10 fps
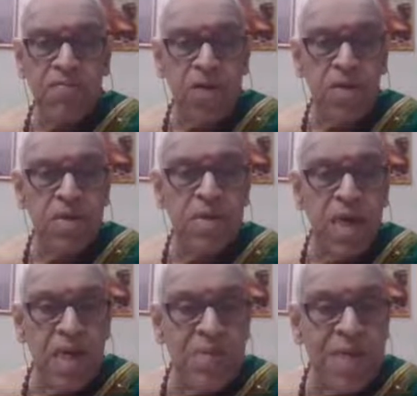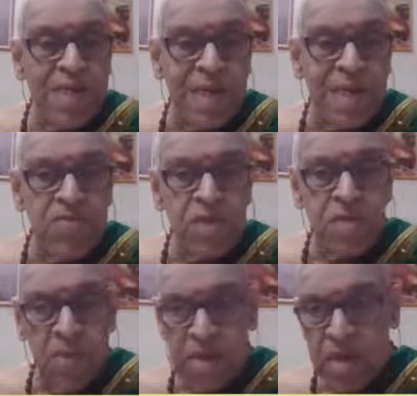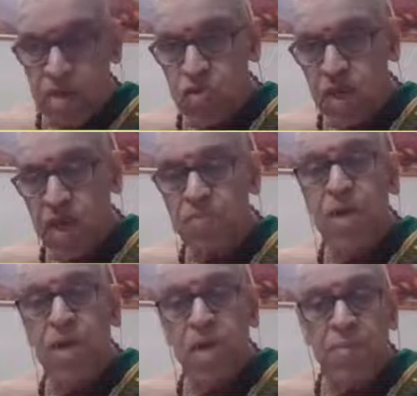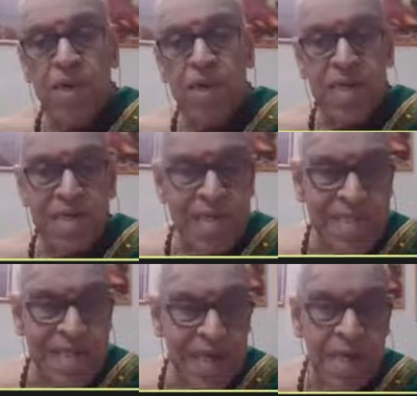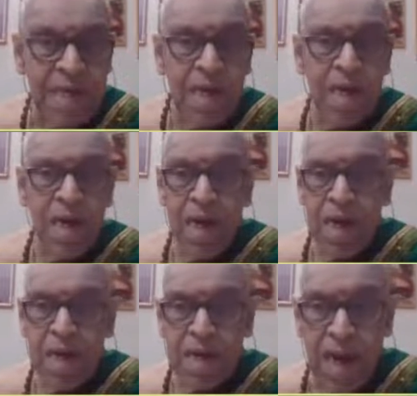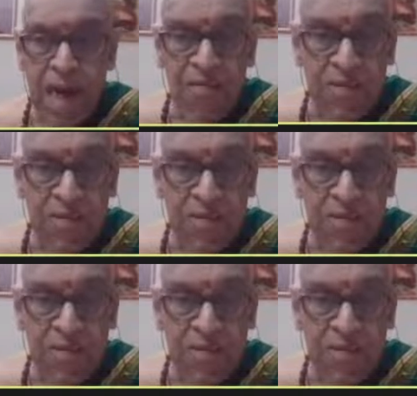for elimination of this Bhandasura, immediately she gave